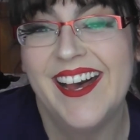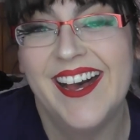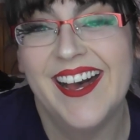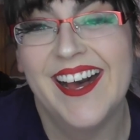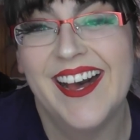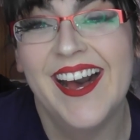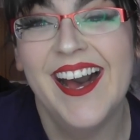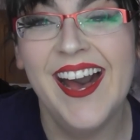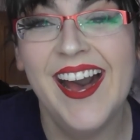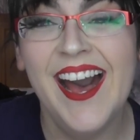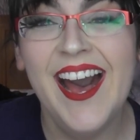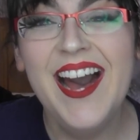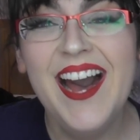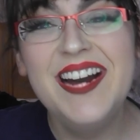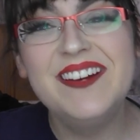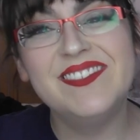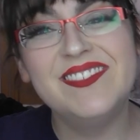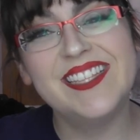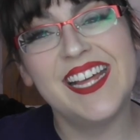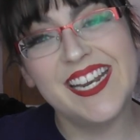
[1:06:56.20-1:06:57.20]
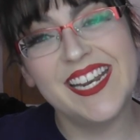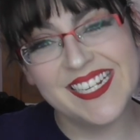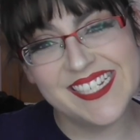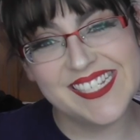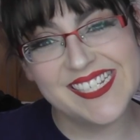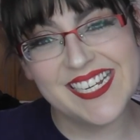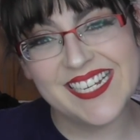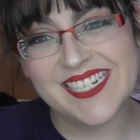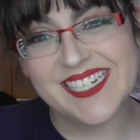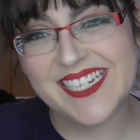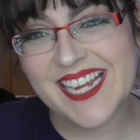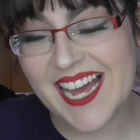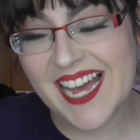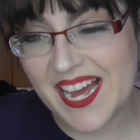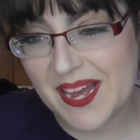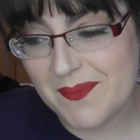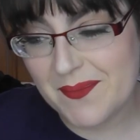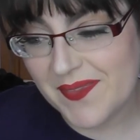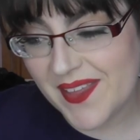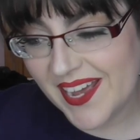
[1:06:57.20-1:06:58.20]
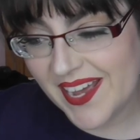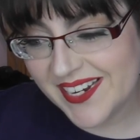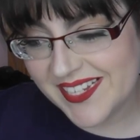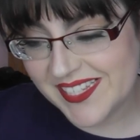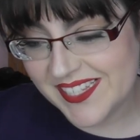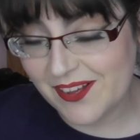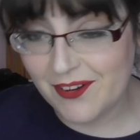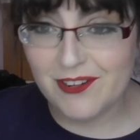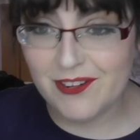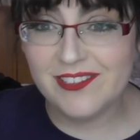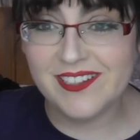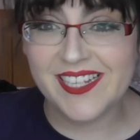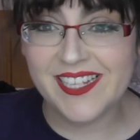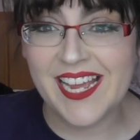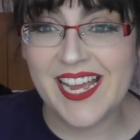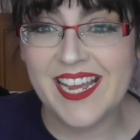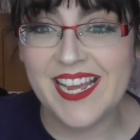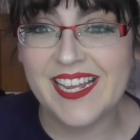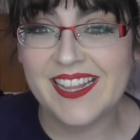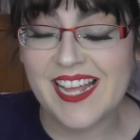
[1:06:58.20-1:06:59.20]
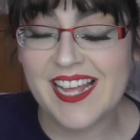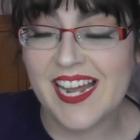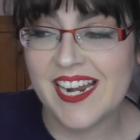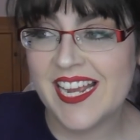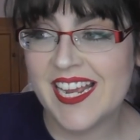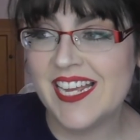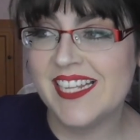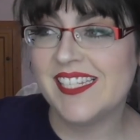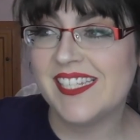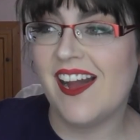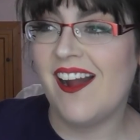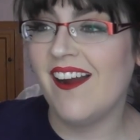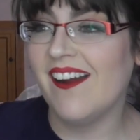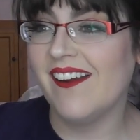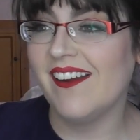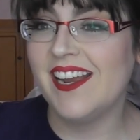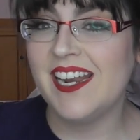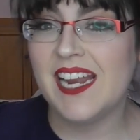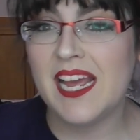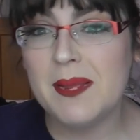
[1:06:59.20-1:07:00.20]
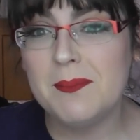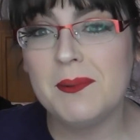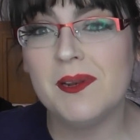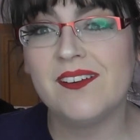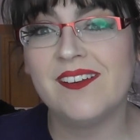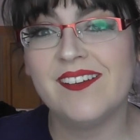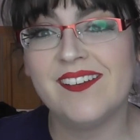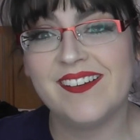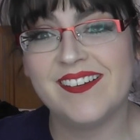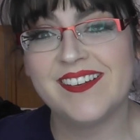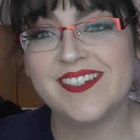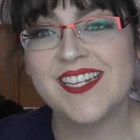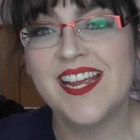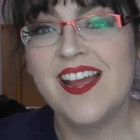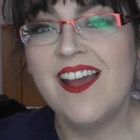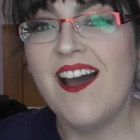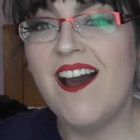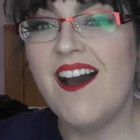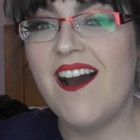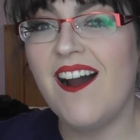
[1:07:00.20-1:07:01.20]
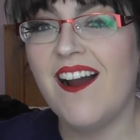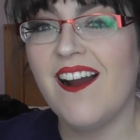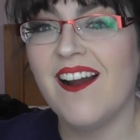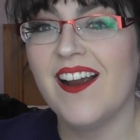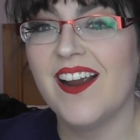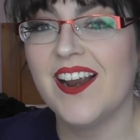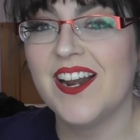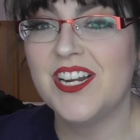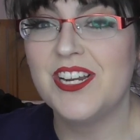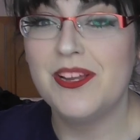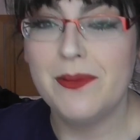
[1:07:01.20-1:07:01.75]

But that is it. That is the whole thing. That is our enabler alert, our new